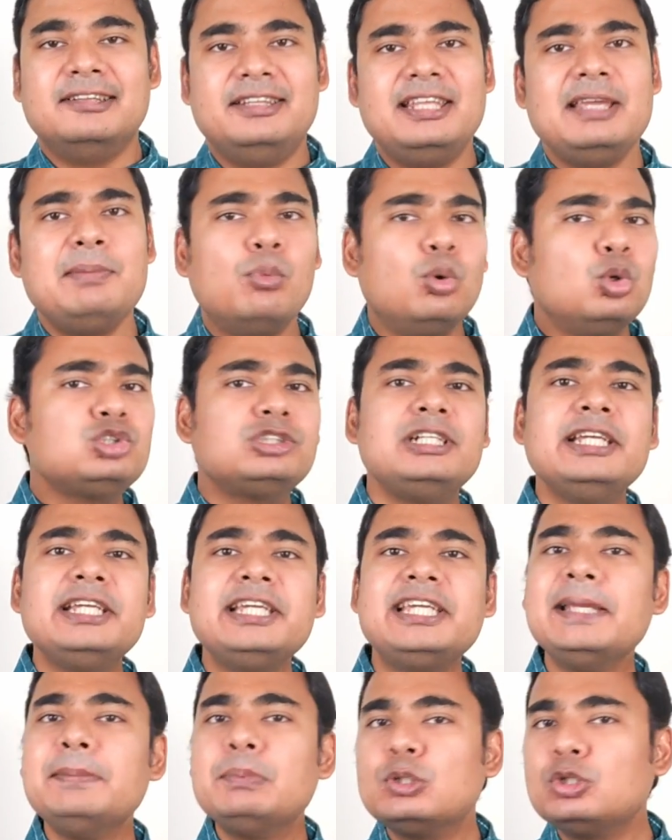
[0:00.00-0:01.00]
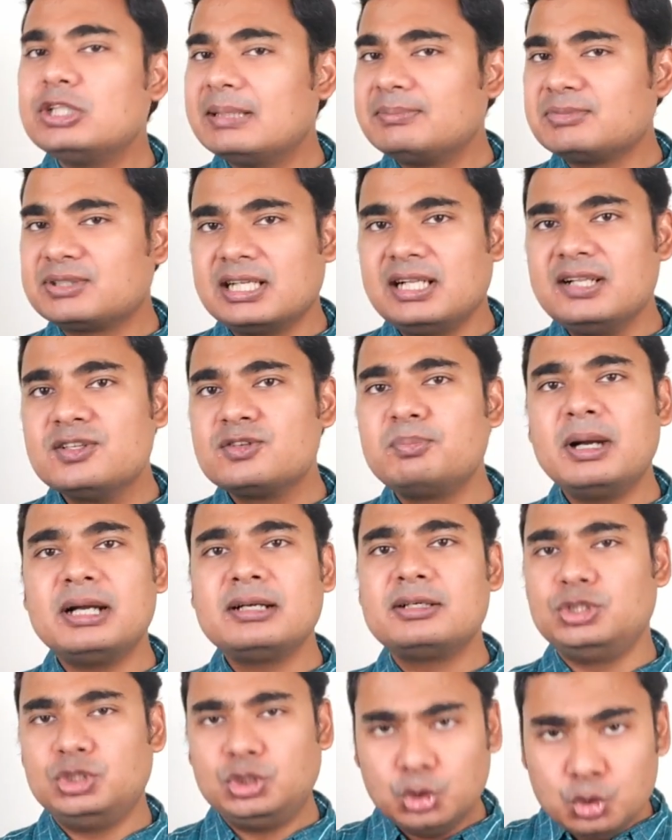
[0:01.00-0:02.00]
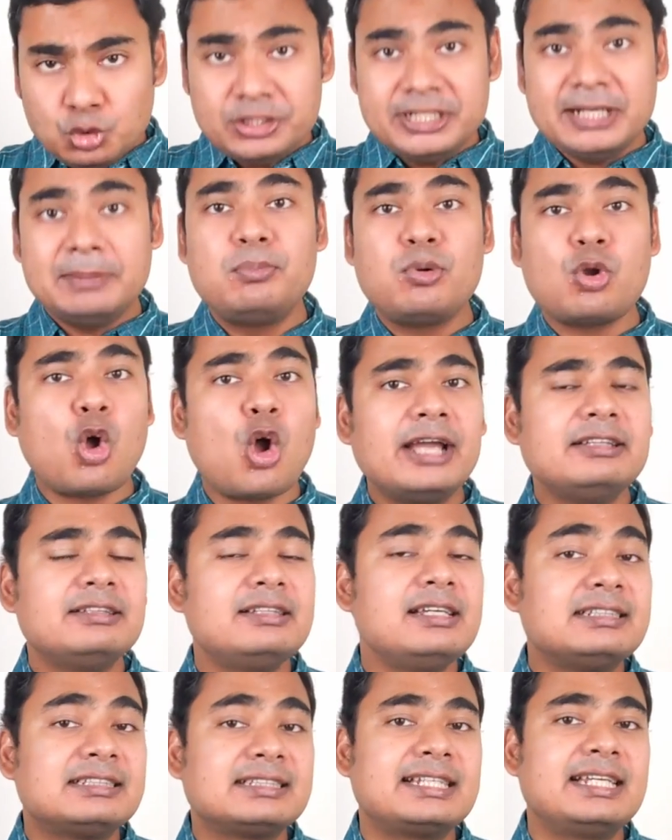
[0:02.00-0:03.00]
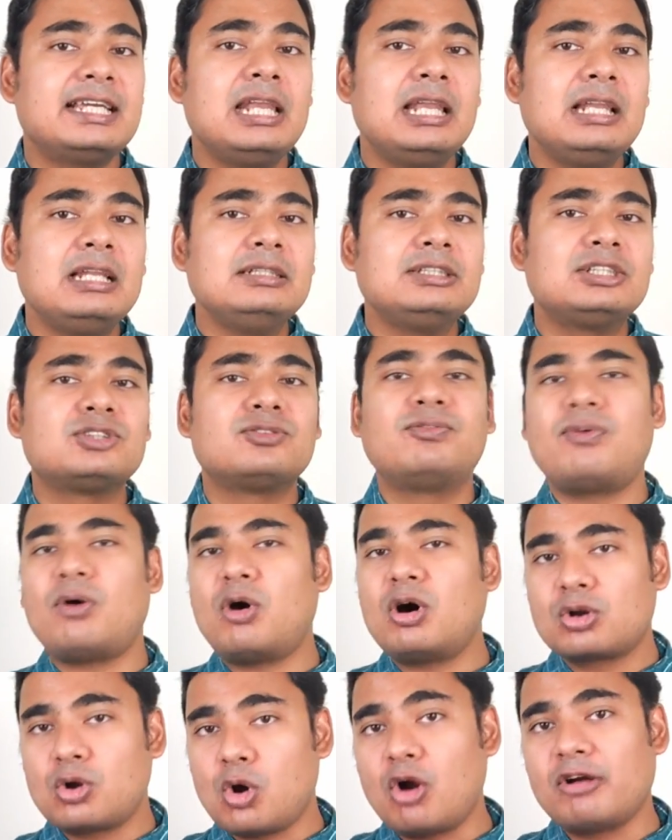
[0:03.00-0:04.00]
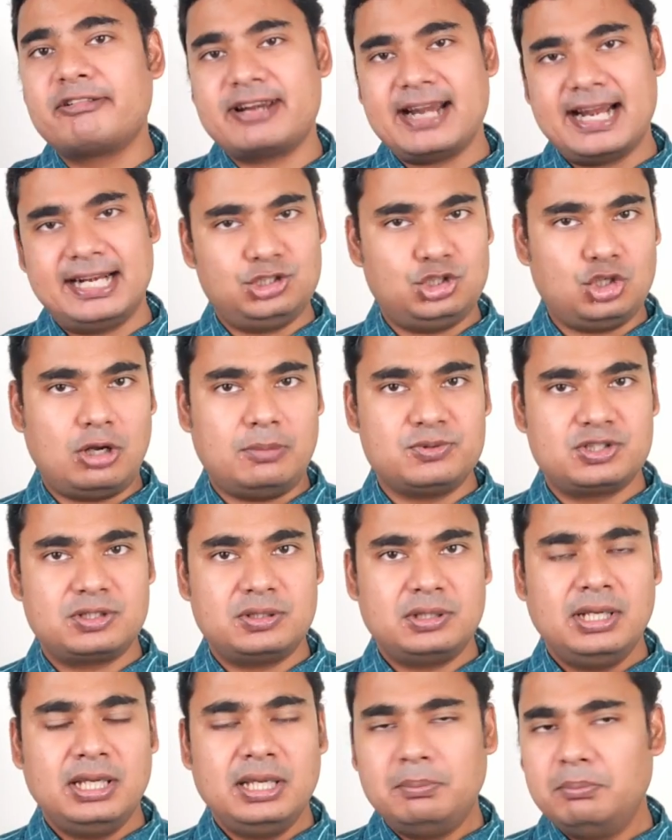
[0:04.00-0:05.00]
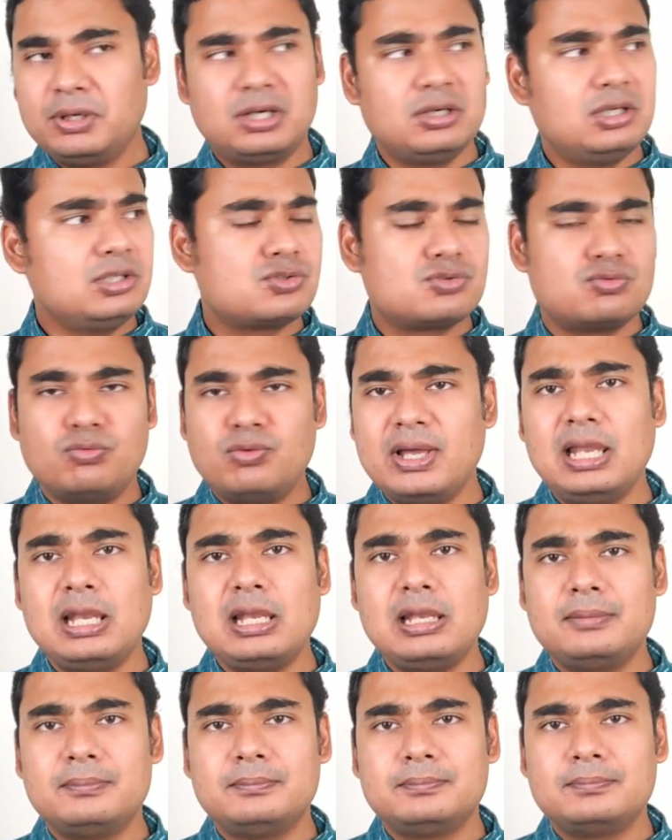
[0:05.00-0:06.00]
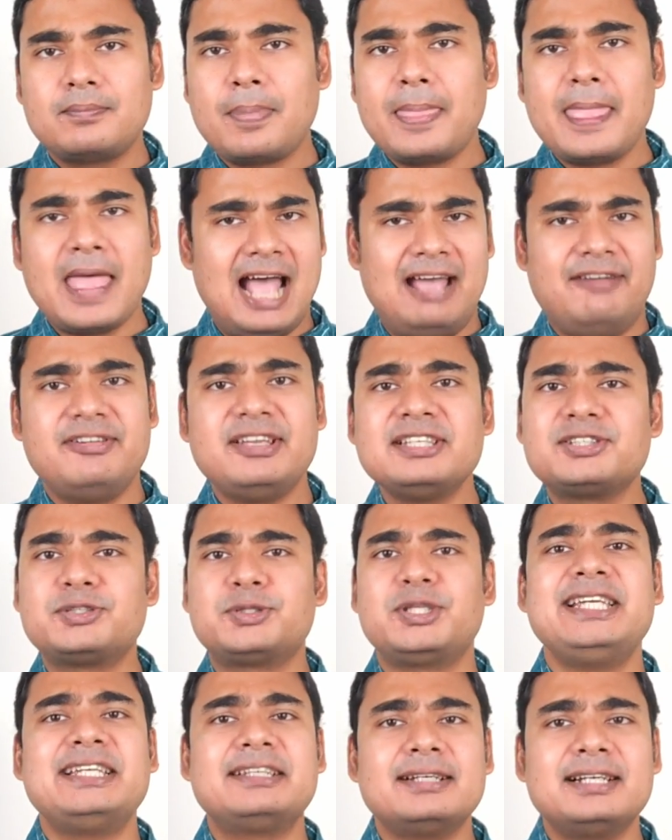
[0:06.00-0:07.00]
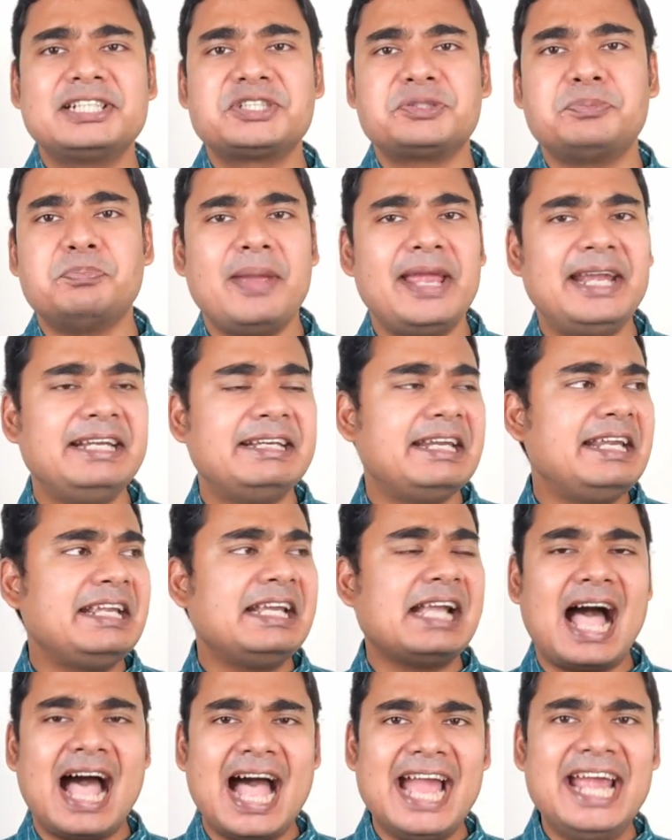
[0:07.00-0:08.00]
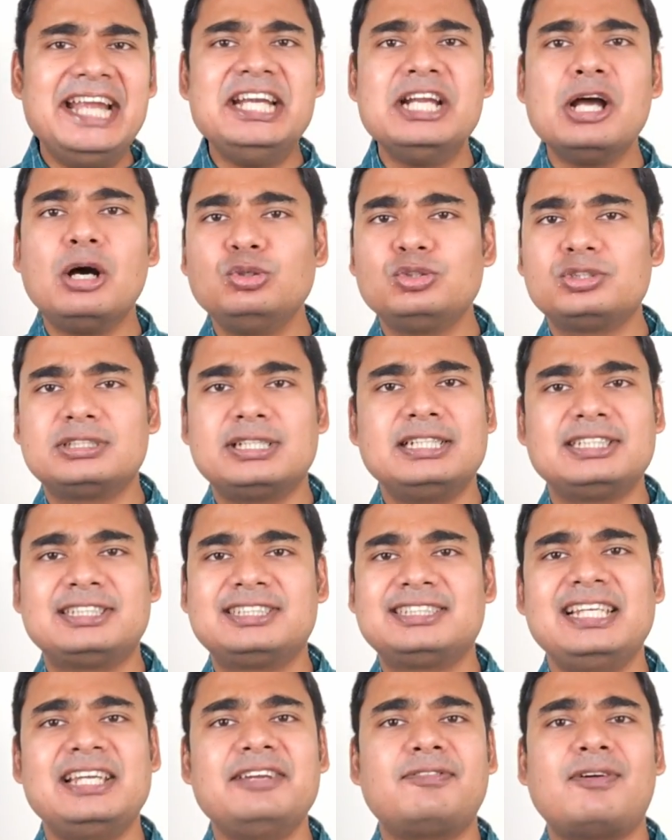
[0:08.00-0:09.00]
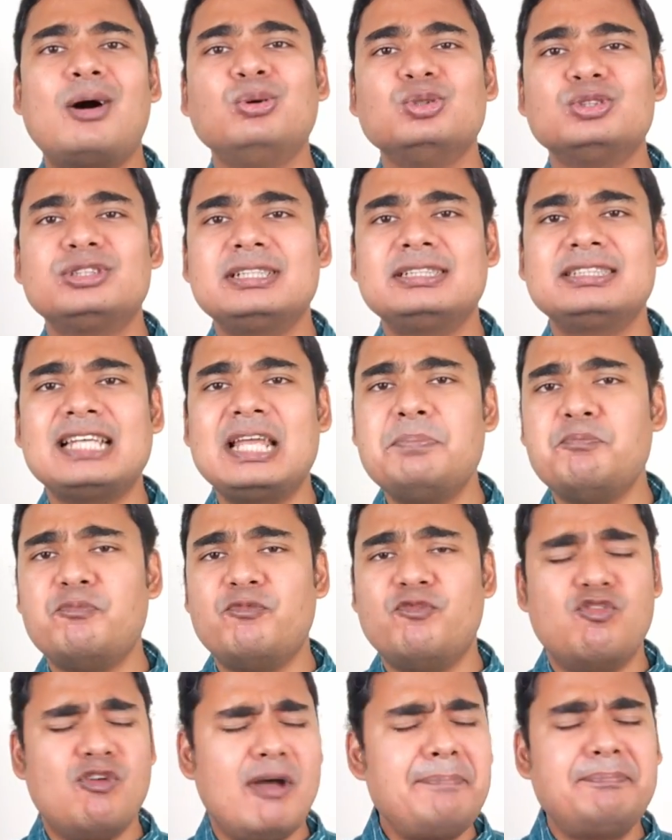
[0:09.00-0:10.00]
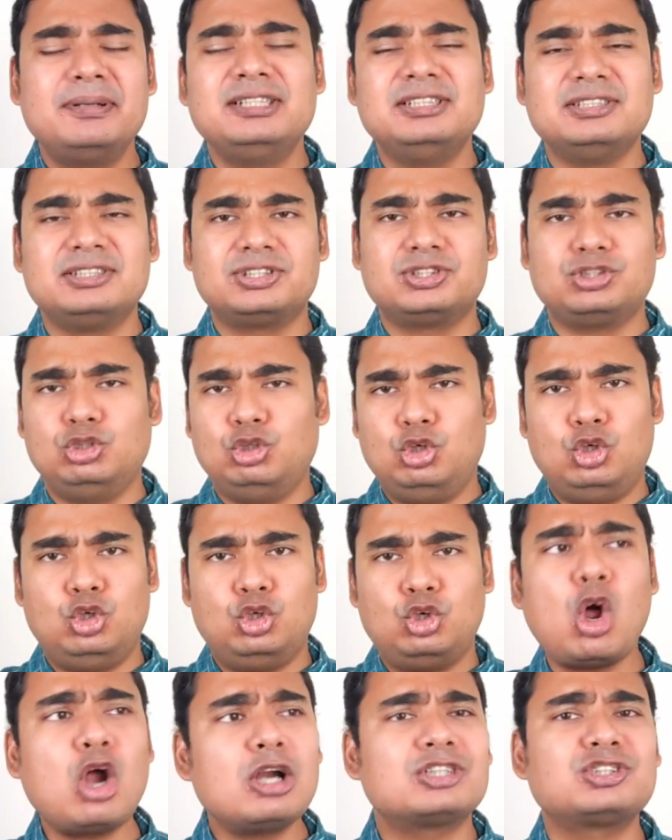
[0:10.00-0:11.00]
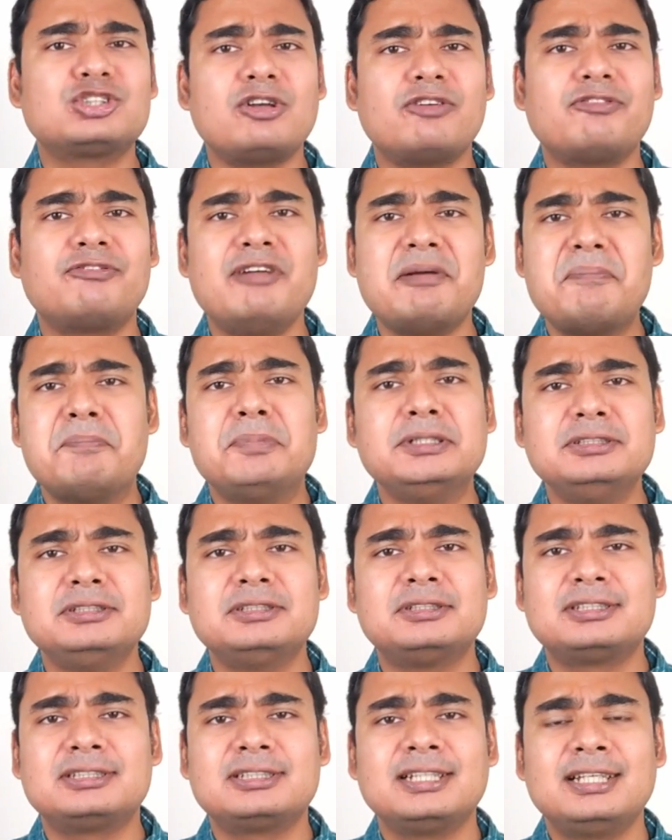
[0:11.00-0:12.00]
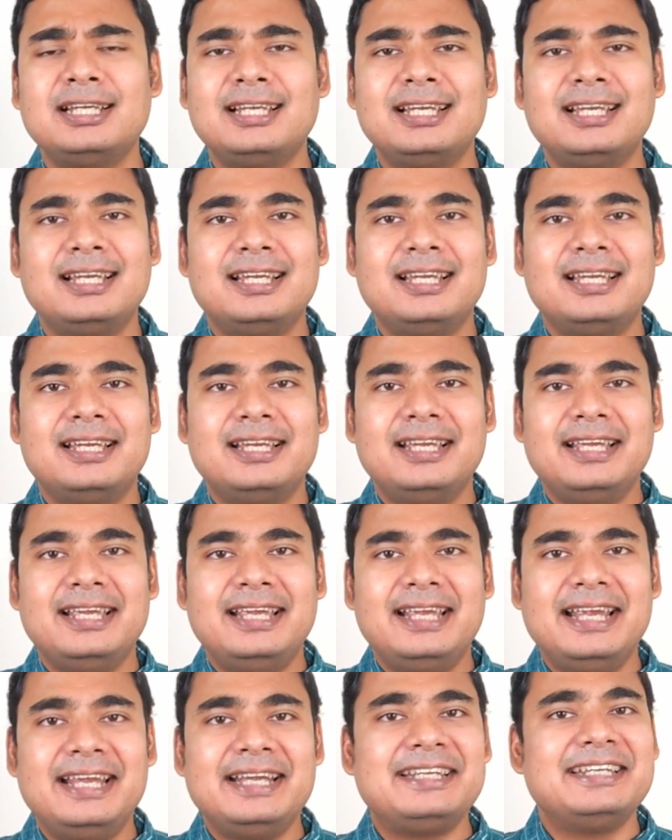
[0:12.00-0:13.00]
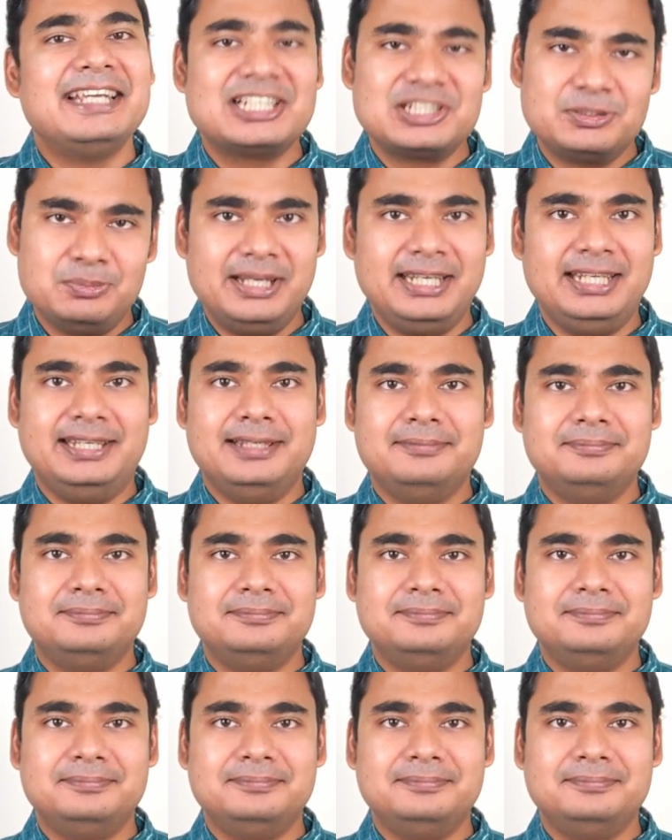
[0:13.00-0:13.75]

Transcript: They mostly keep to themselves but do deploy their skills for contract jobs. Because, well, having secrets, maintaining hideouts and safe houses and weapons, lots of weapons, it takes money.